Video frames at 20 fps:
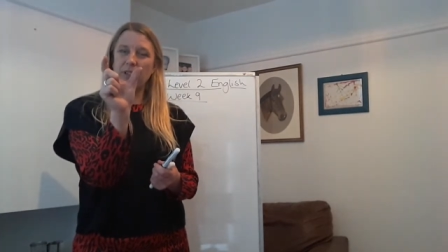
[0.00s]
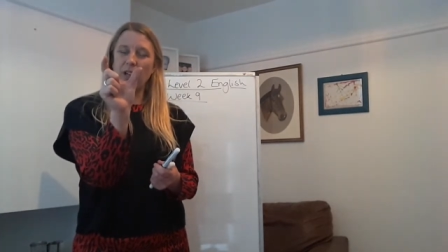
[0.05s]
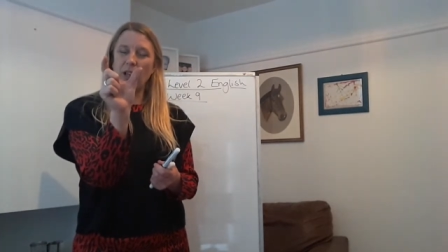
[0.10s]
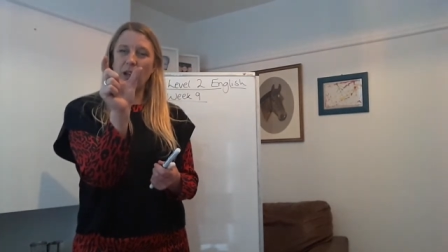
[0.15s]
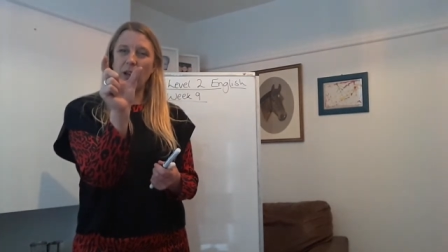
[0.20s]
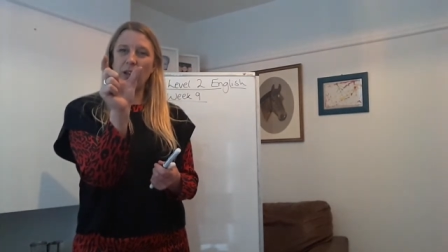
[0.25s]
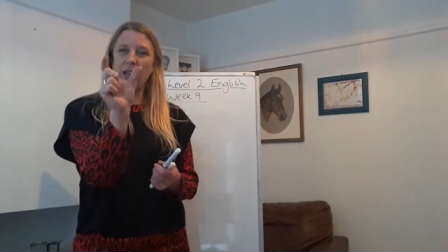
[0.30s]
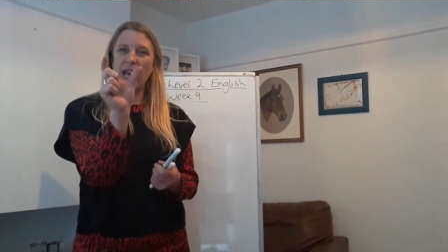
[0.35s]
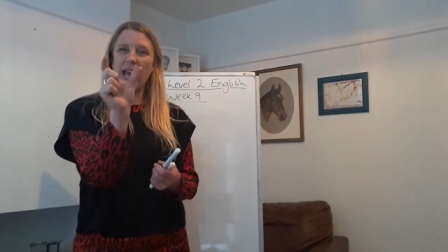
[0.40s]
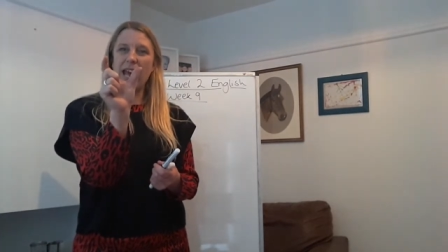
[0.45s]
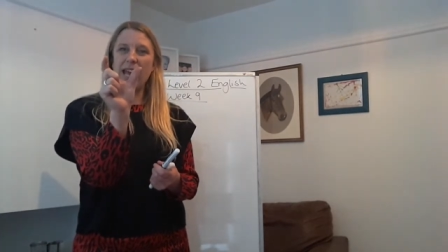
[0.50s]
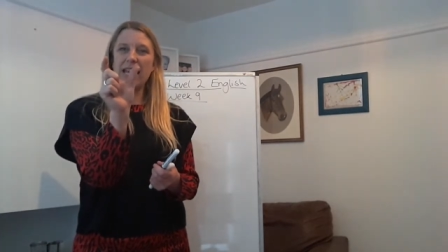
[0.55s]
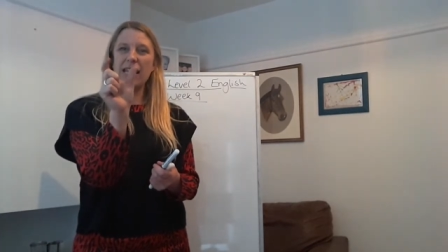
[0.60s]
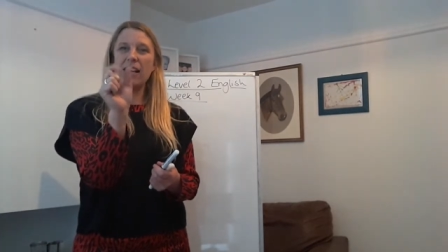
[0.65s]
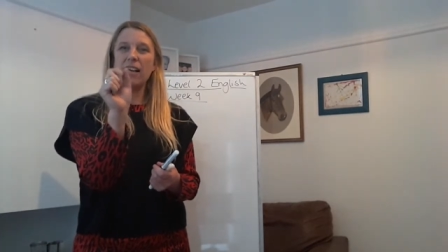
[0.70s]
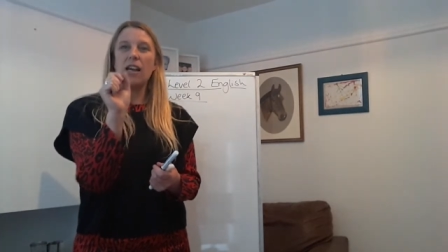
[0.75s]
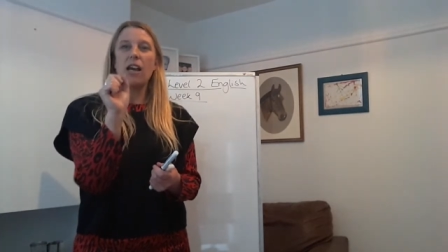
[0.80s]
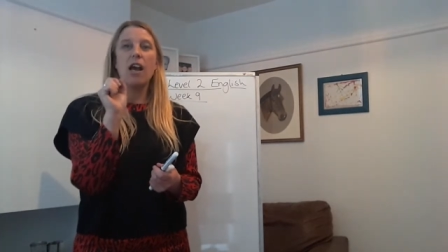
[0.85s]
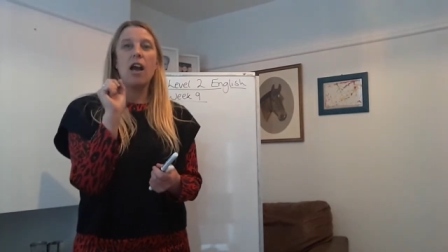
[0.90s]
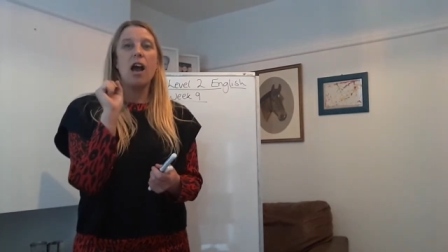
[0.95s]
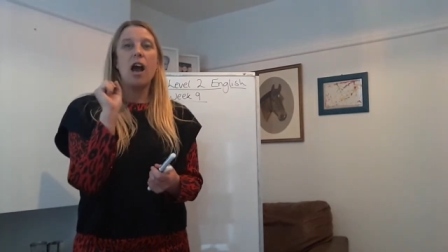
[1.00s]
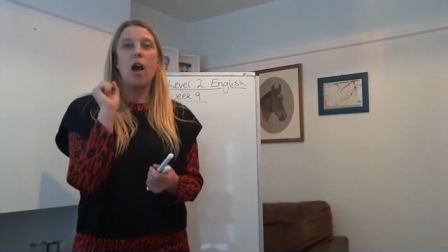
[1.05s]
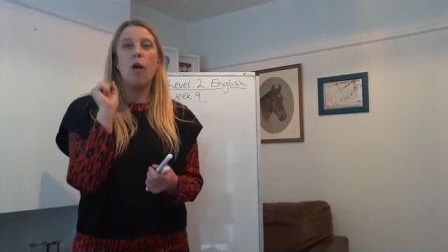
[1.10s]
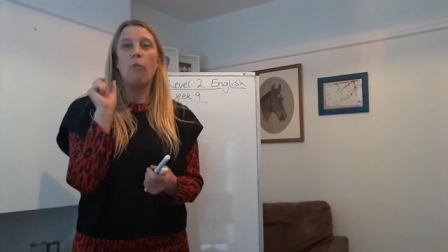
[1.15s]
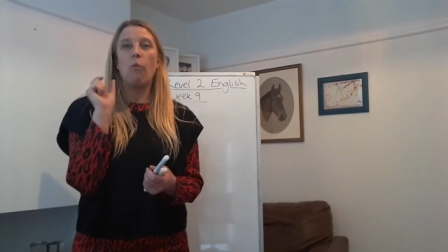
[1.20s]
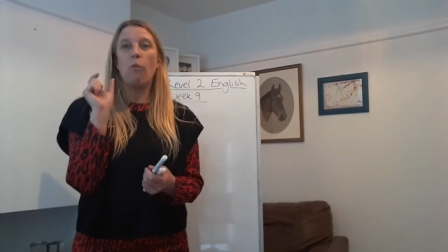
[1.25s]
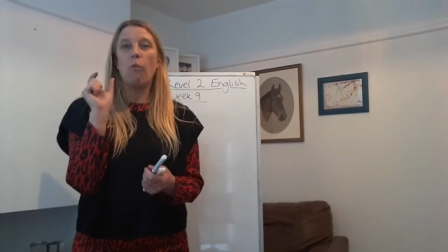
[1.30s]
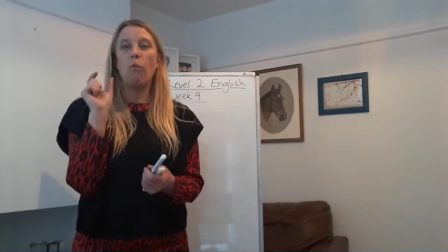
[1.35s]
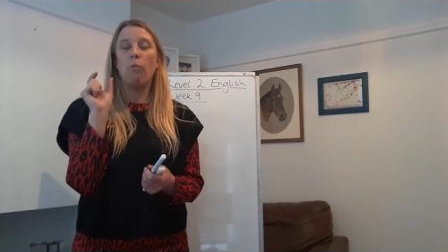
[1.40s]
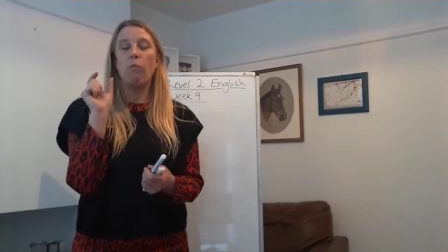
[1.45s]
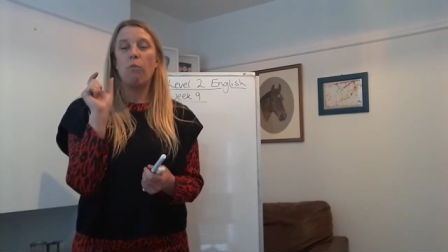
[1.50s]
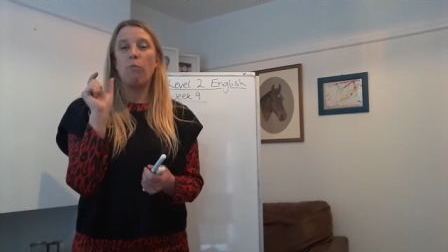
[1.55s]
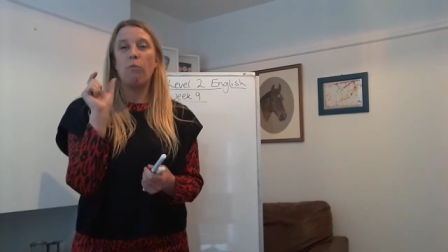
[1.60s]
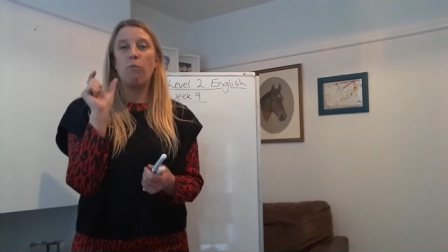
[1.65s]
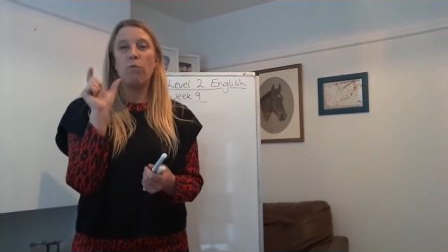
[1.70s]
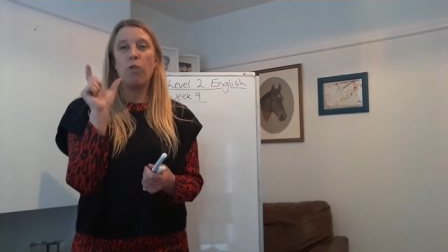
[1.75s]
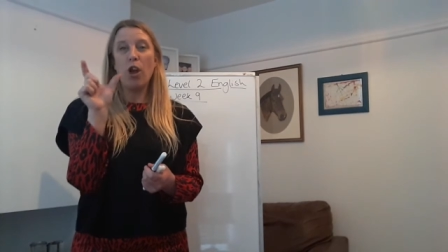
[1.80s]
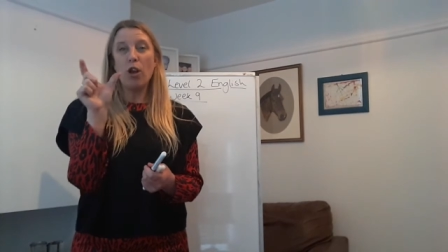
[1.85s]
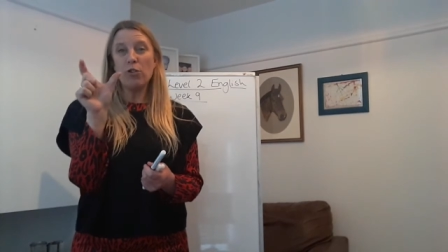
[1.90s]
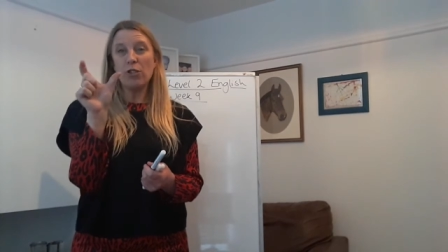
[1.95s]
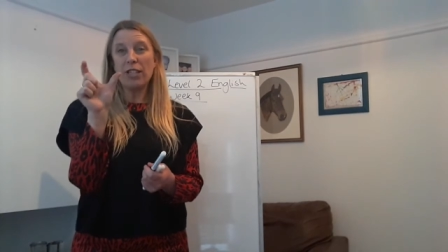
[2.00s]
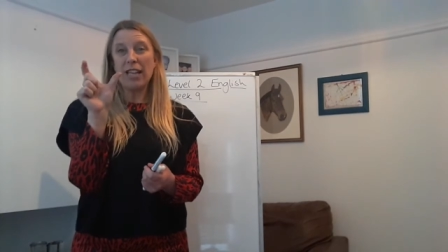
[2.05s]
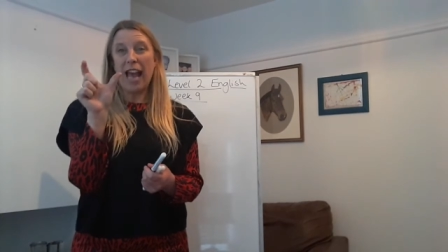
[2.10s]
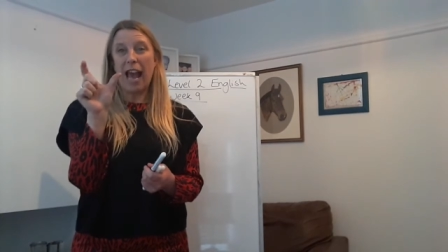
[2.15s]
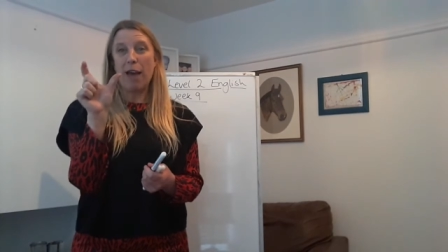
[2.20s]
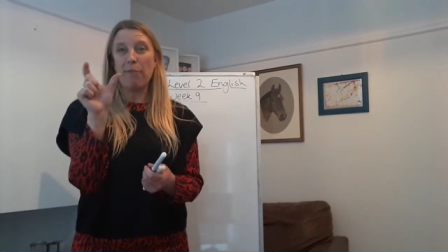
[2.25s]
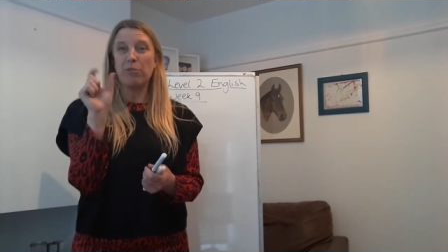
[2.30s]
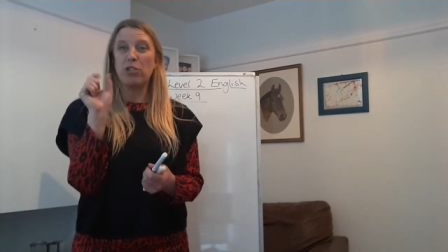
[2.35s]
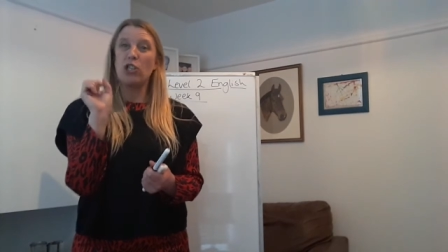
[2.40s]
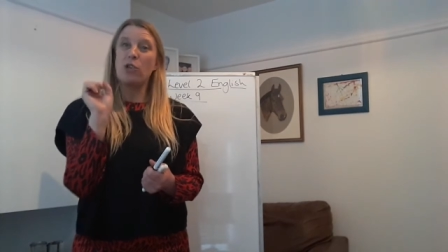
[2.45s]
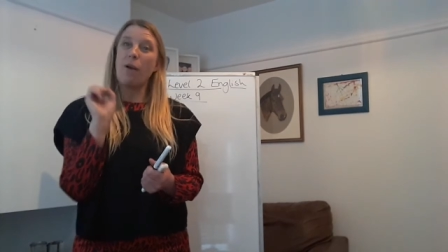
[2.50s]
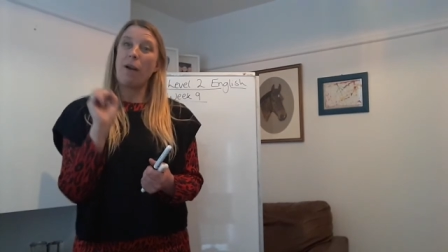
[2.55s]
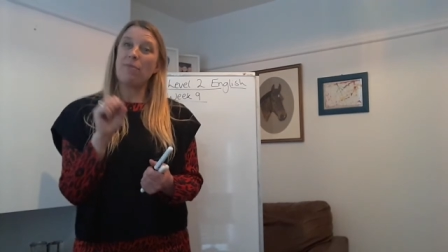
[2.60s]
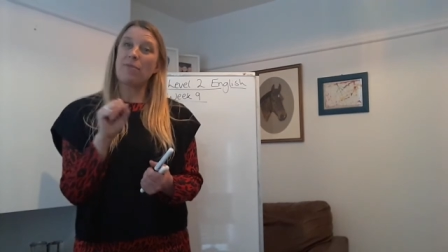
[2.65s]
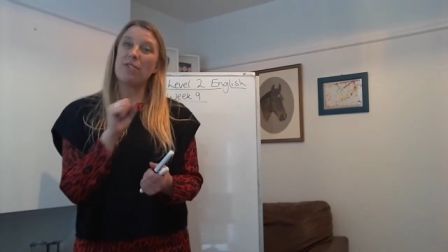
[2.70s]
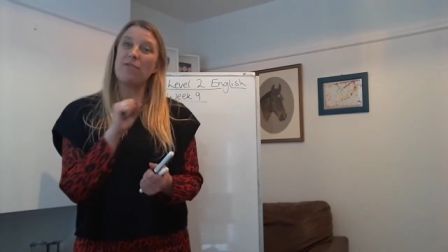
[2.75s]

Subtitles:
Okay? Those gaps you have